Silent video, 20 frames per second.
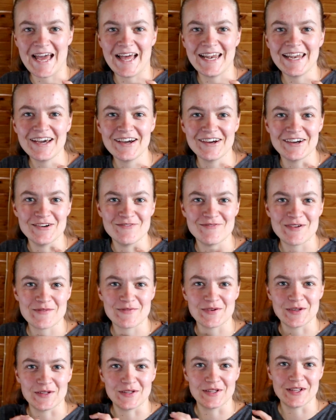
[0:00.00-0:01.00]
Hello,
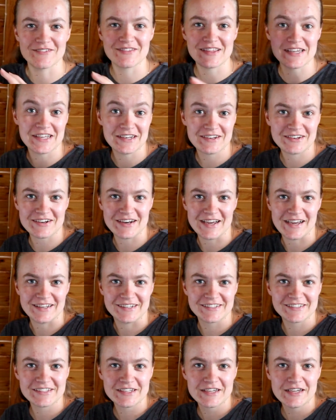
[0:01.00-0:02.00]
people of the
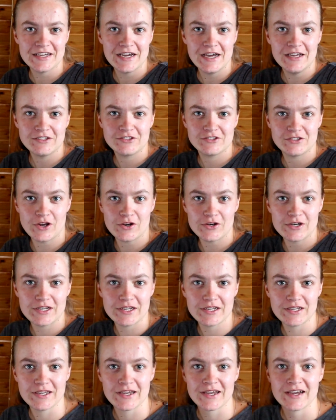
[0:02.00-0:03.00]
internet.
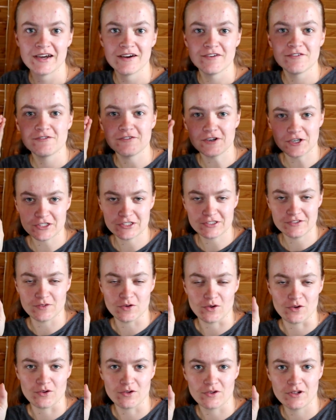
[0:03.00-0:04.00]
Sorry, first of
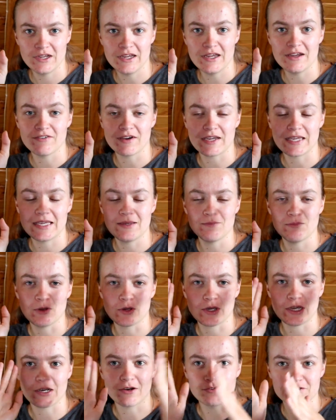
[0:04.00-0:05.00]
all, if I keep
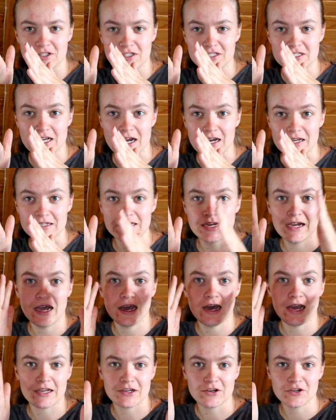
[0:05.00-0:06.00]
looking off to the side.
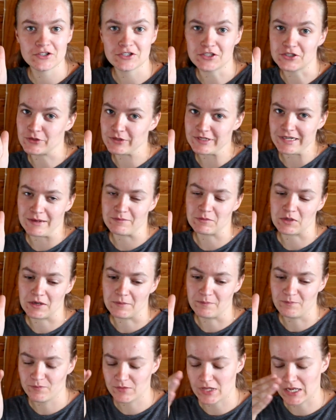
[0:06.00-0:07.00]
I got a new
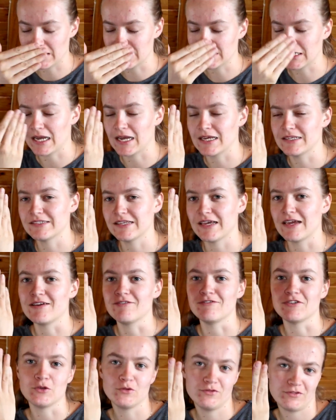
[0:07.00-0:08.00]
camera and it has a
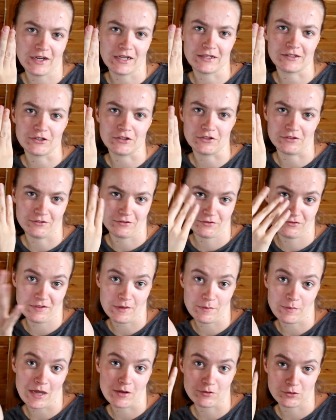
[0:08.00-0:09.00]
viewfinder
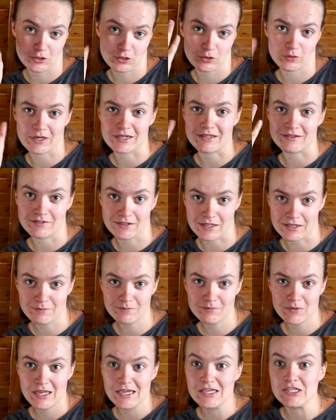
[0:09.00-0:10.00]
flip out screen
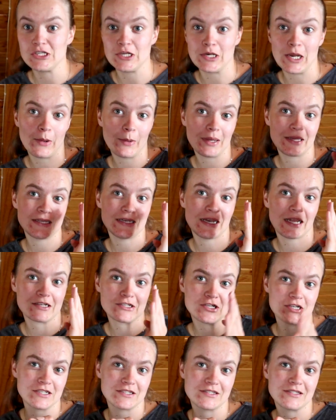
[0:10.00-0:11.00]
thing, so now I can
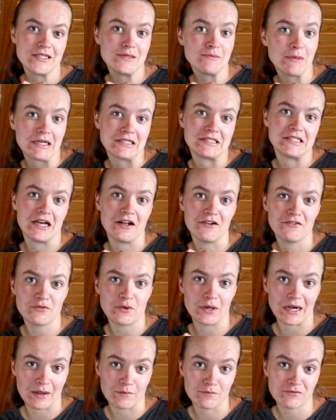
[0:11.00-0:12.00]
actually see myself
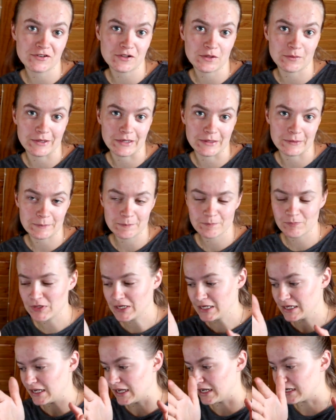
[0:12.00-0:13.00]
when I'm filming,
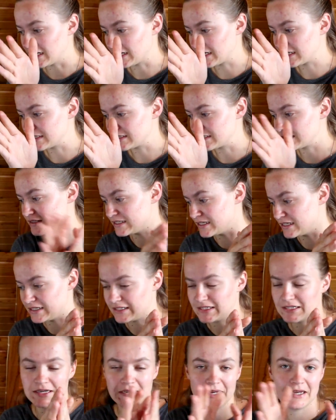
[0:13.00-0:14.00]
and I can
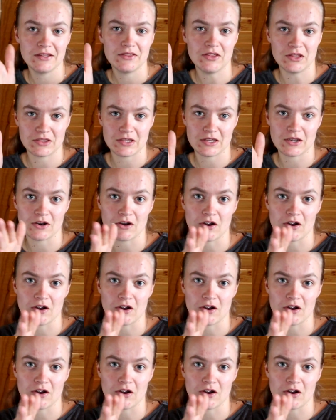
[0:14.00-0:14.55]
see that